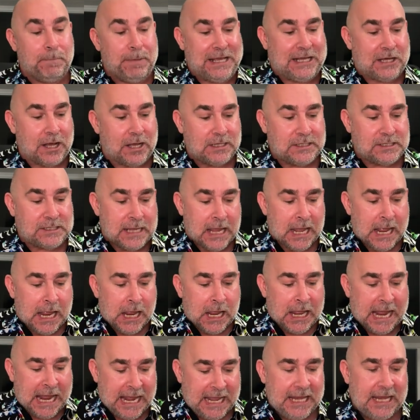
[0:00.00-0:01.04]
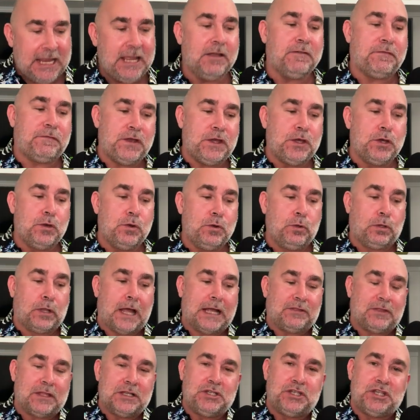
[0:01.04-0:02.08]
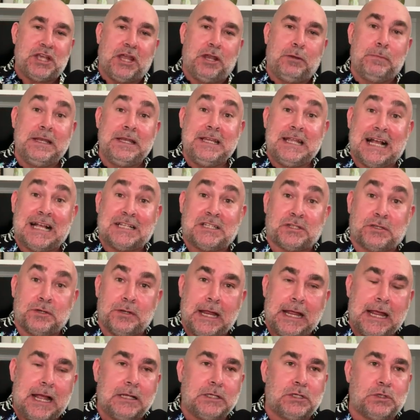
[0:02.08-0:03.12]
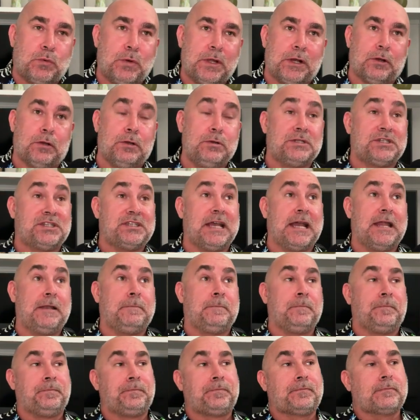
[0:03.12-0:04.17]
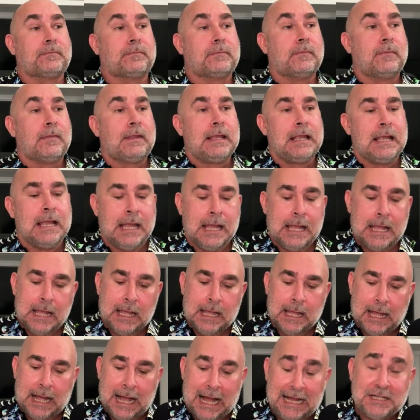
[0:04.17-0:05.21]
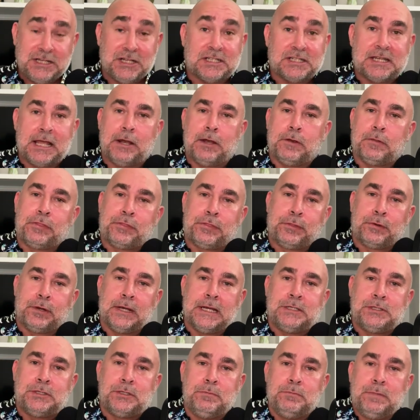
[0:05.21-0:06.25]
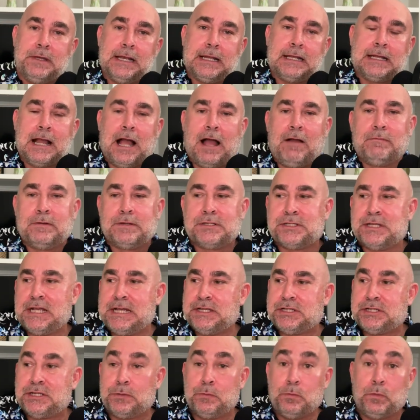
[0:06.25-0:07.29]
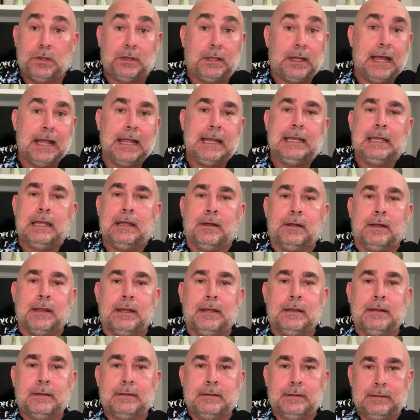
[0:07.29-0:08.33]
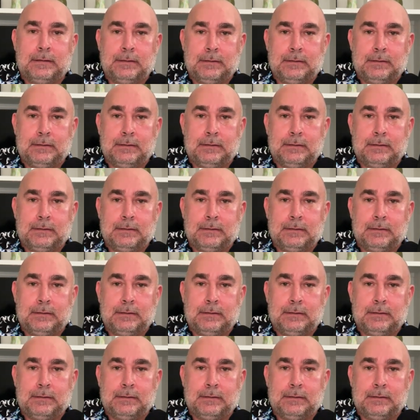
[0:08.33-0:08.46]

because any of you, like the gentleman yesterday on Twitter who said, "I just had a 32-minute conversation with Lion Larry."